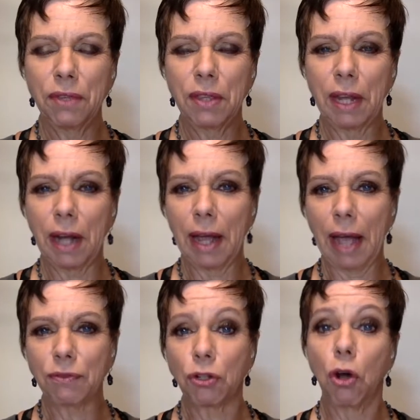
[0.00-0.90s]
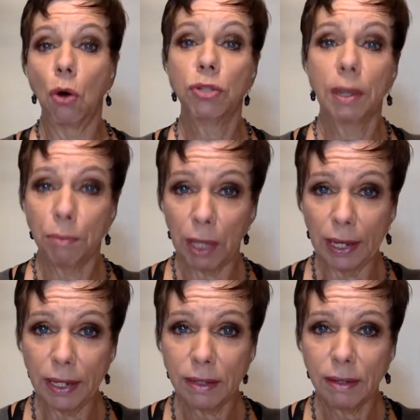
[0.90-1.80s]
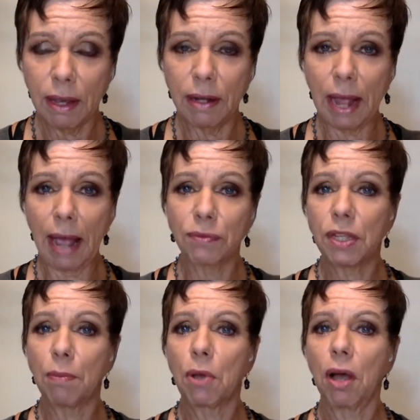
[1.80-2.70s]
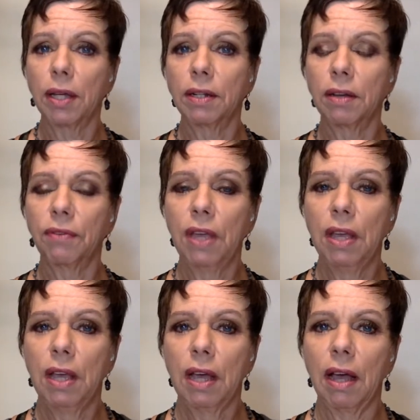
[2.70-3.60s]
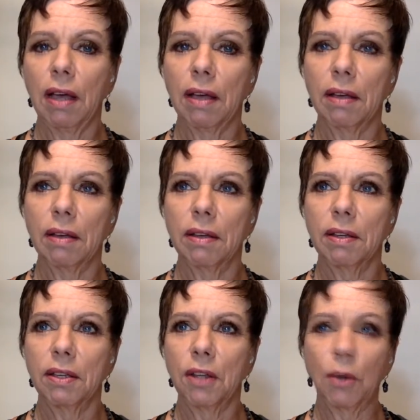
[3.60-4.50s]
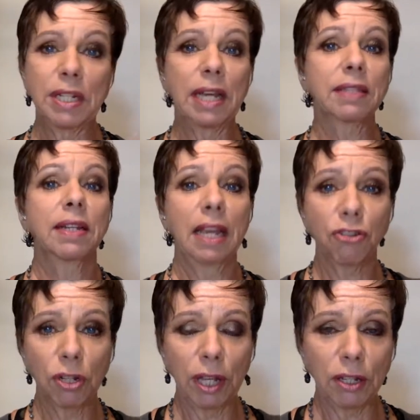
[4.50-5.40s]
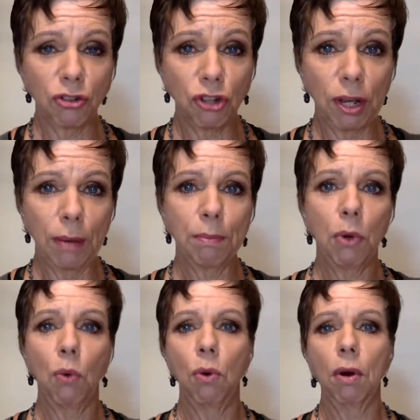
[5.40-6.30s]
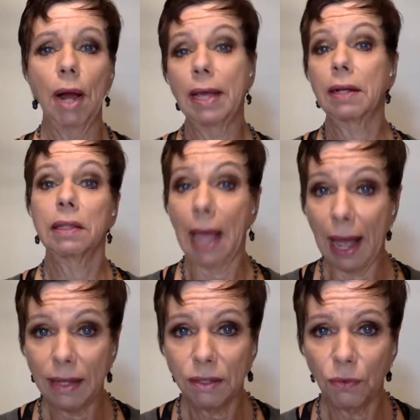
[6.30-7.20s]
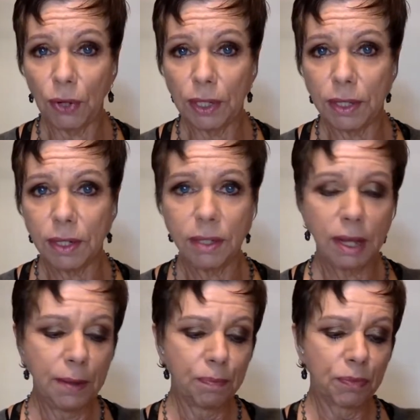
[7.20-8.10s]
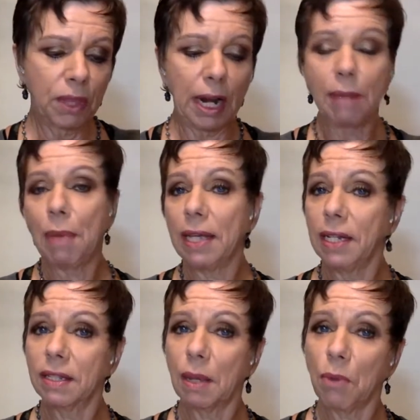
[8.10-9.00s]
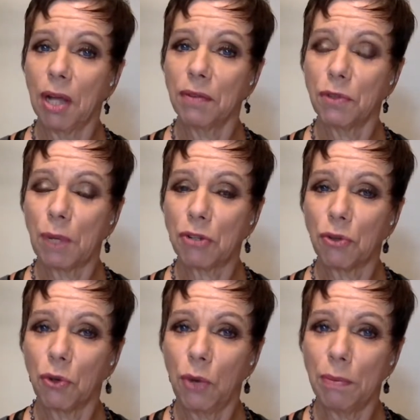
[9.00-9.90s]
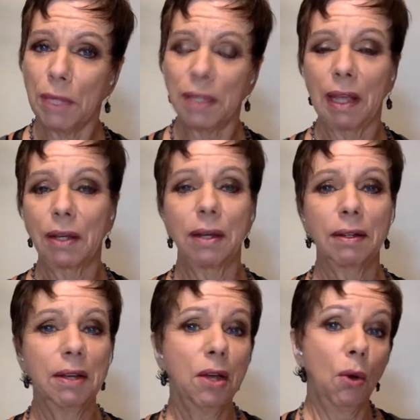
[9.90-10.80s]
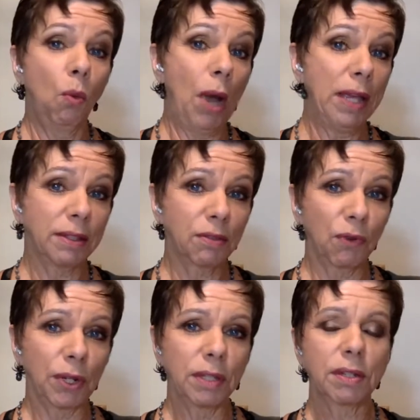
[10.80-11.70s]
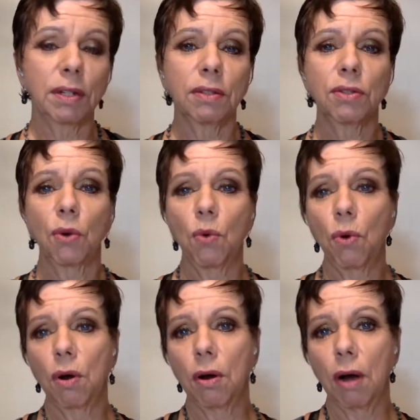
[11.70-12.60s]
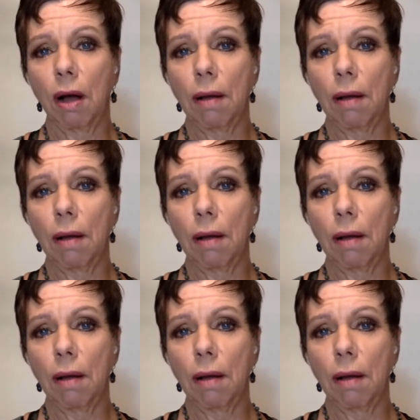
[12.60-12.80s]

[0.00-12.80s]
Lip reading: that I have to go someplace and have some kind of a destination like a gym or a class, for instance, that I might need some kind of special equipment like weights, for instance, or